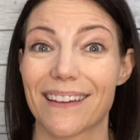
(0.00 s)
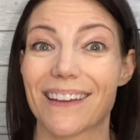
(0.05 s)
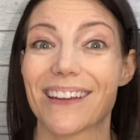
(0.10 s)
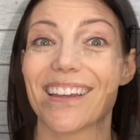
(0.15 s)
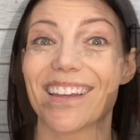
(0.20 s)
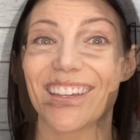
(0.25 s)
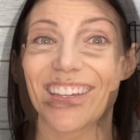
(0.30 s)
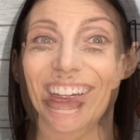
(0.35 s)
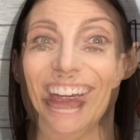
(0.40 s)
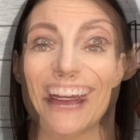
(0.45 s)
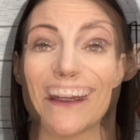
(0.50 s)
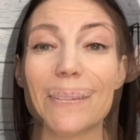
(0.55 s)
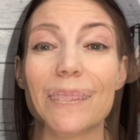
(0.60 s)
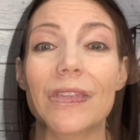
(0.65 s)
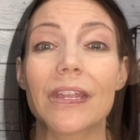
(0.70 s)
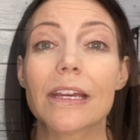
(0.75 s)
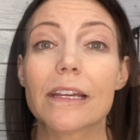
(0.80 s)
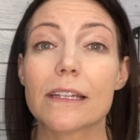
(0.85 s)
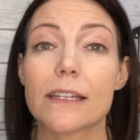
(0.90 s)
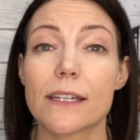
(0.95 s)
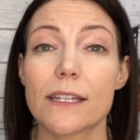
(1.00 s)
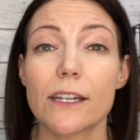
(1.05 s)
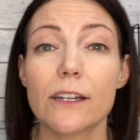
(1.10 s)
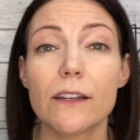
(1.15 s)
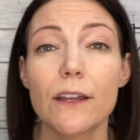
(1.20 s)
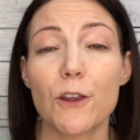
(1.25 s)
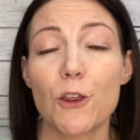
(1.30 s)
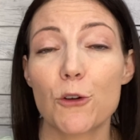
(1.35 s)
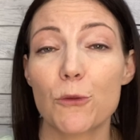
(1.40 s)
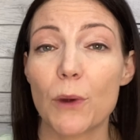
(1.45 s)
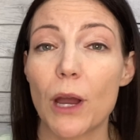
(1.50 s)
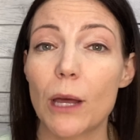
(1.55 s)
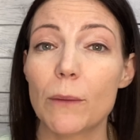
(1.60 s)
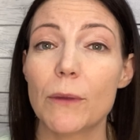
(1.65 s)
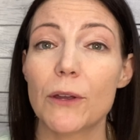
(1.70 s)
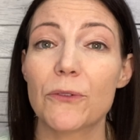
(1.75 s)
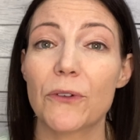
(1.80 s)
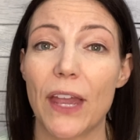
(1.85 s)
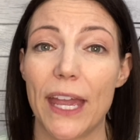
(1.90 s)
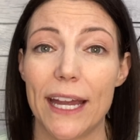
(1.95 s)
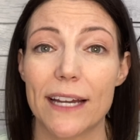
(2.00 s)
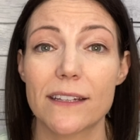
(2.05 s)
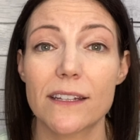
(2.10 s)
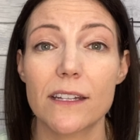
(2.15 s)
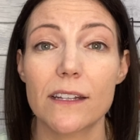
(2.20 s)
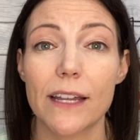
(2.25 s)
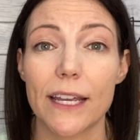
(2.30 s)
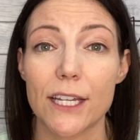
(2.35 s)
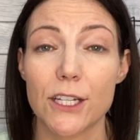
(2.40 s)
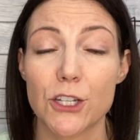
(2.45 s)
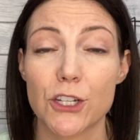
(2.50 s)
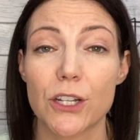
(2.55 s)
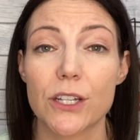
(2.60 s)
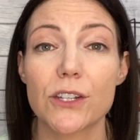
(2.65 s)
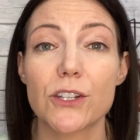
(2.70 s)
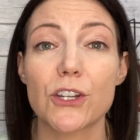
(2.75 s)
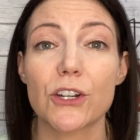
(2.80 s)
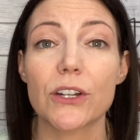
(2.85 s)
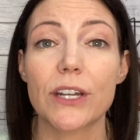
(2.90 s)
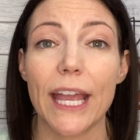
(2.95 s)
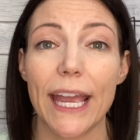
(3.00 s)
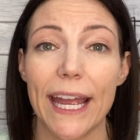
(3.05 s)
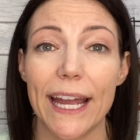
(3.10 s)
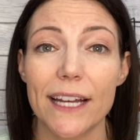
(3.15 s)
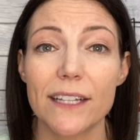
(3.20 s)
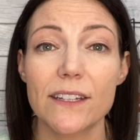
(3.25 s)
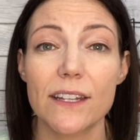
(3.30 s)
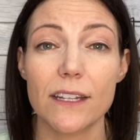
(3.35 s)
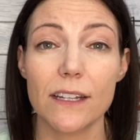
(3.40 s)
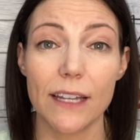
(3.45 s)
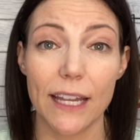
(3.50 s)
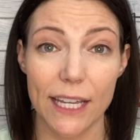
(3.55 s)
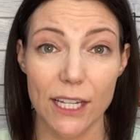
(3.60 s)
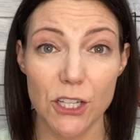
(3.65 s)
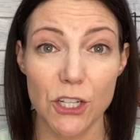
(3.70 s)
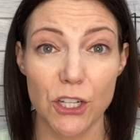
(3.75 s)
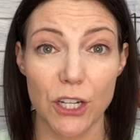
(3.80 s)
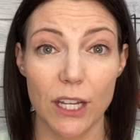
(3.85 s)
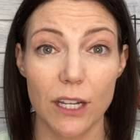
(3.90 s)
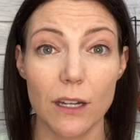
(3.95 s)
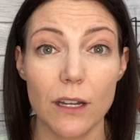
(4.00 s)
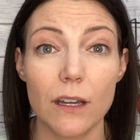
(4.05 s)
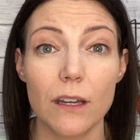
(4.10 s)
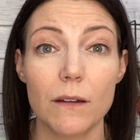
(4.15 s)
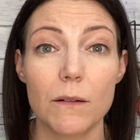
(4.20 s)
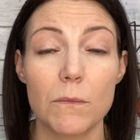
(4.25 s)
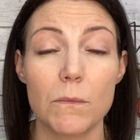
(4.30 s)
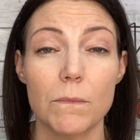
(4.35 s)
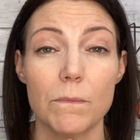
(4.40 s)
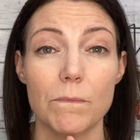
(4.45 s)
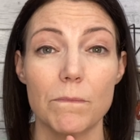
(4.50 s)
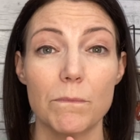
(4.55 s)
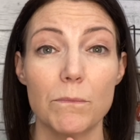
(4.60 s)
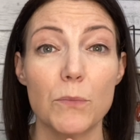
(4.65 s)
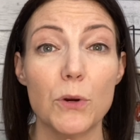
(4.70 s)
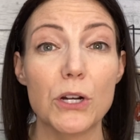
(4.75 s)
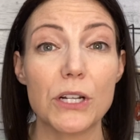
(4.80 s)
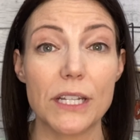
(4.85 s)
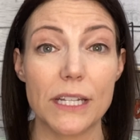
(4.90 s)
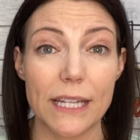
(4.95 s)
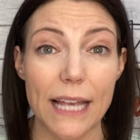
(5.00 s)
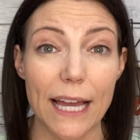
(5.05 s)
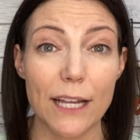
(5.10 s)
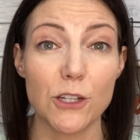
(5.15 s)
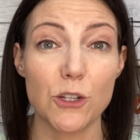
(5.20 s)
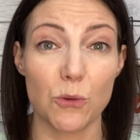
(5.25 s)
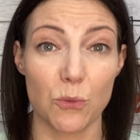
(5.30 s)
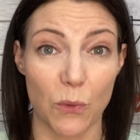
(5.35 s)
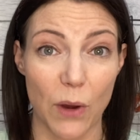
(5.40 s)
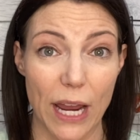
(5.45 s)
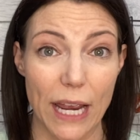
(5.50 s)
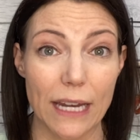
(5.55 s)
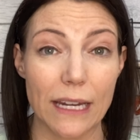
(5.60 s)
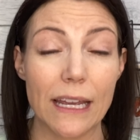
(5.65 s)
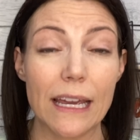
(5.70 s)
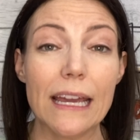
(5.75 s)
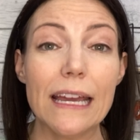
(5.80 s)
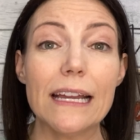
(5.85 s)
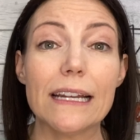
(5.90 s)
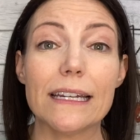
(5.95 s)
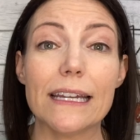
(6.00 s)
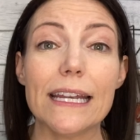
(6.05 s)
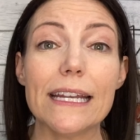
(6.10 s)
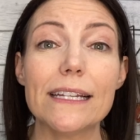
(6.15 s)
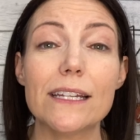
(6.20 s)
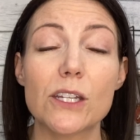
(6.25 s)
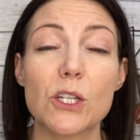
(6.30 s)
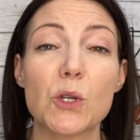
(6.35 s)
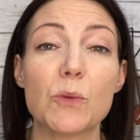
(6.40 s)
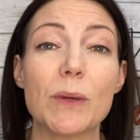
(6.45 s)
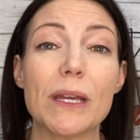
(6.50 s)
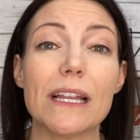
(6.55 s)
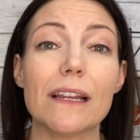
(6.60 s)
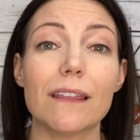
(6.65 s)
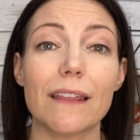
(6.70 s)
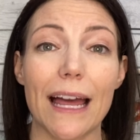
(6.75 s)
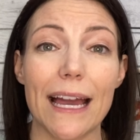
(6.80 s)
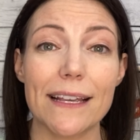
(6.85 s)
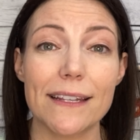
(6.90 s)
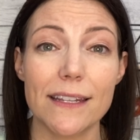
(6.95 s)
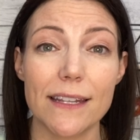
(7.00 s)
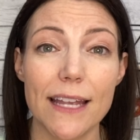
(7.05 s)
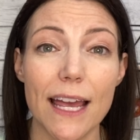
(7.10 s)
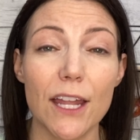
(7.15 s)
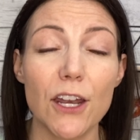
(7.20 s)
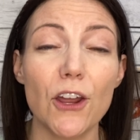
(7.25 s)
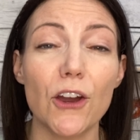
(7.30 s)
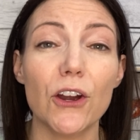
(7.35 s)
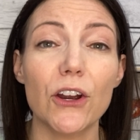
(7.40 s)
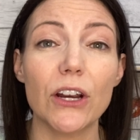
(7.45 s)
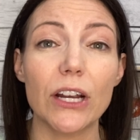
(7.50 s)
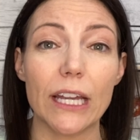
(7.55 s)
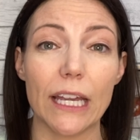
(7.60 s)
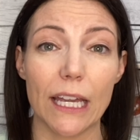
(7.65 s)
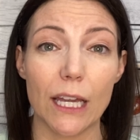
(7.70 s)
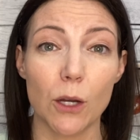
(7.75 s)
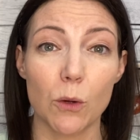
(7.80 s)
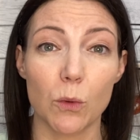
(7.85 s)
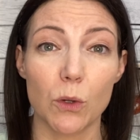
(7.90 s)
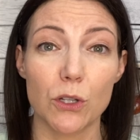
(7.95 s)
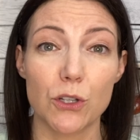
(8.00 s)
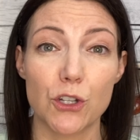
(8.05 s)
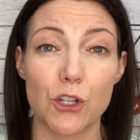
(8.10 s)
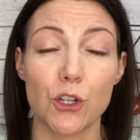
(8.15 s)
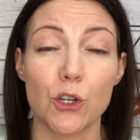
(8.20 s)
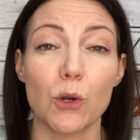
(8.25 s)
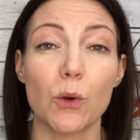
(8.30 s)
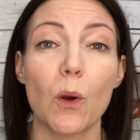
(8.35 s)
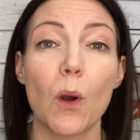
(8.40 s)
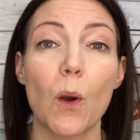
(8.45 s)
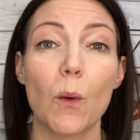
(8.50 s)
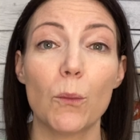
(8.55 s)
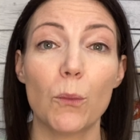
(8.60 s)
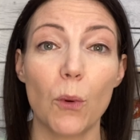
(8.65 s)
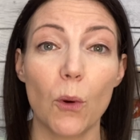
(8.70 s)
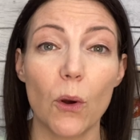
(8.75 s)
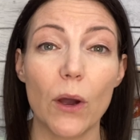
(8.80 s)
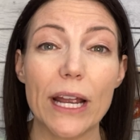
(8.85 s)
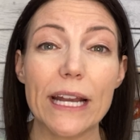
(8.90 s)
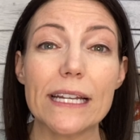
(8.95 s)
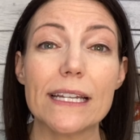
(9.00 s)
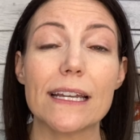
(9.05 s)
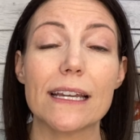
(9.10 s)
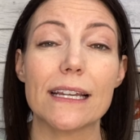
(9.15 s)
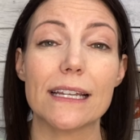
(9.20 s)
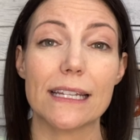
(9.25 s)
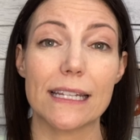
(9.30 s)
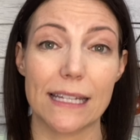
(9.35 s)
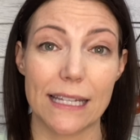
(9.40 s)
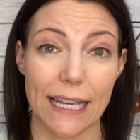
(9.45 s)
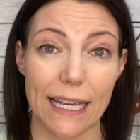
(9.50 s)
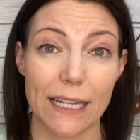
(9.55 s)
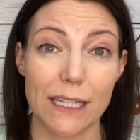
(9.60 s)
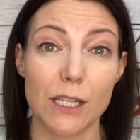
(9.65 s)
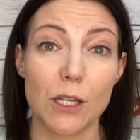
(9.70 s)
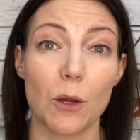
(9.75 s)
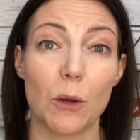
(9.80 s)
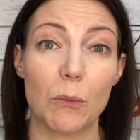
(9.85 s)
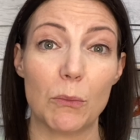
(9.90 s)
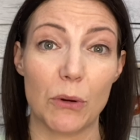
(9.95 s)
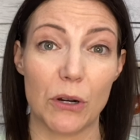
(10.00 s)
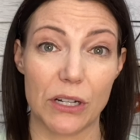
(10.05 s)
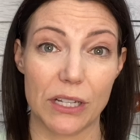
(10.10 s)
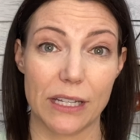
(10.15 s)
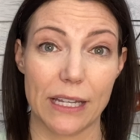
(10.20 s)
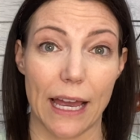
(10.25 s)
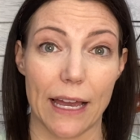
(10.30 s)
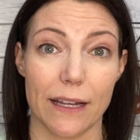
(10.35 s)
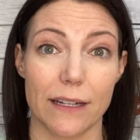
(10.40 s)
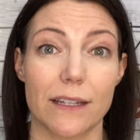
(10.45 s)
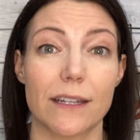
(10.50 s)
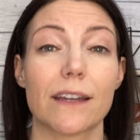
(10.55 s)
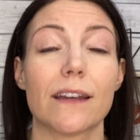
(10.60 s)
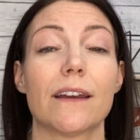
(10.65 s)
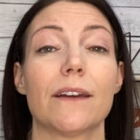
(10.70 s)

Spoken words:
Okay, still in the realm of cancellations, your cancellation percent rate needs to be less than or equal to 0.6%.